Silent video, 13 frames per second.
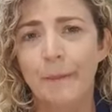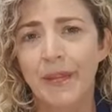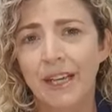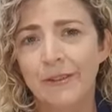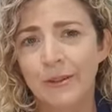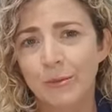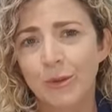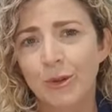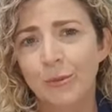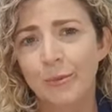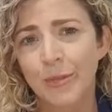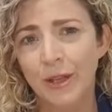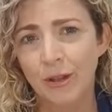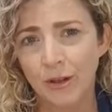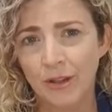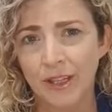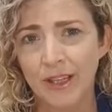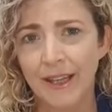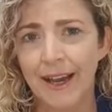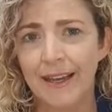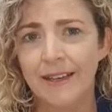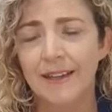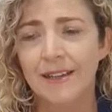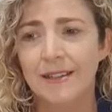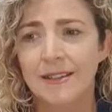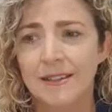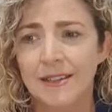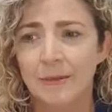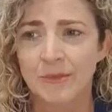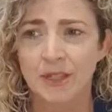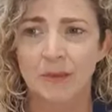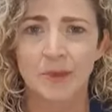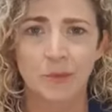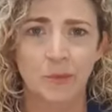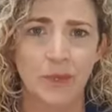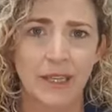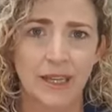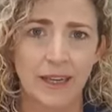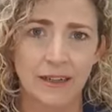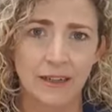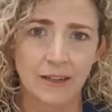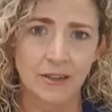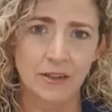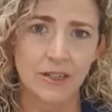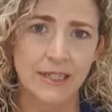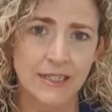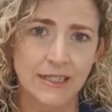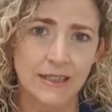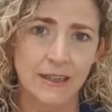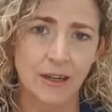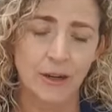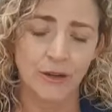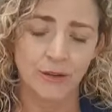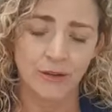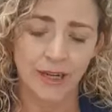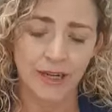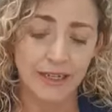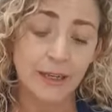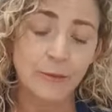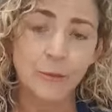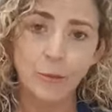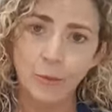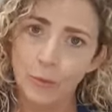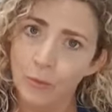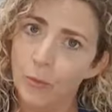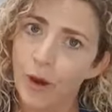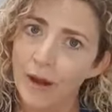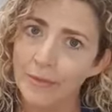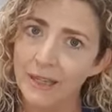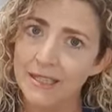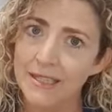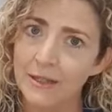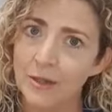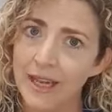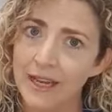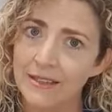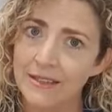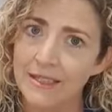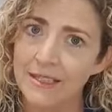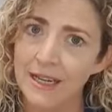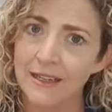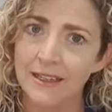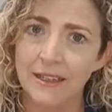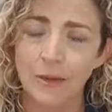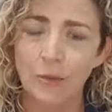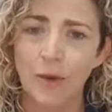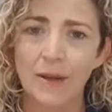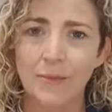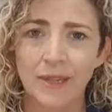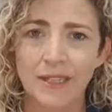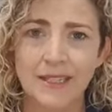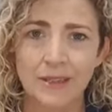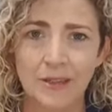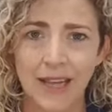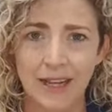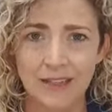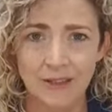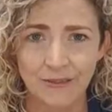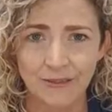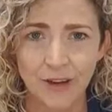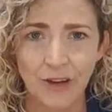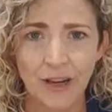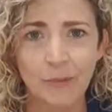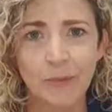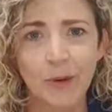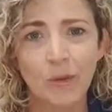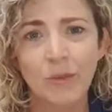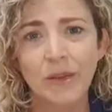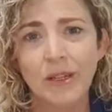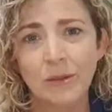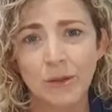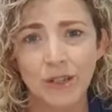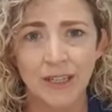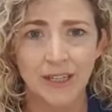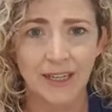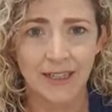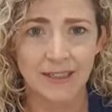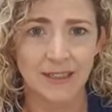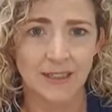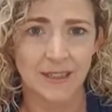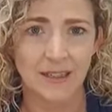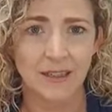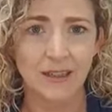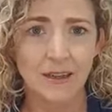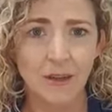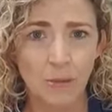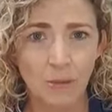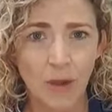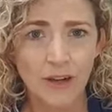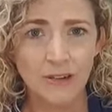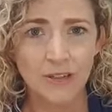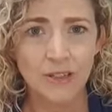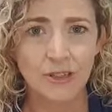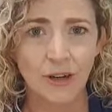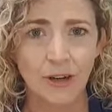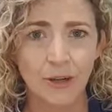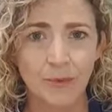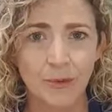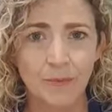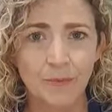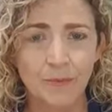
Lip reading: But even more beyond that, sometimes we get clients that go and get white blood cell counts done and their white blood cell counts are fine. But when we look at it under the microscope,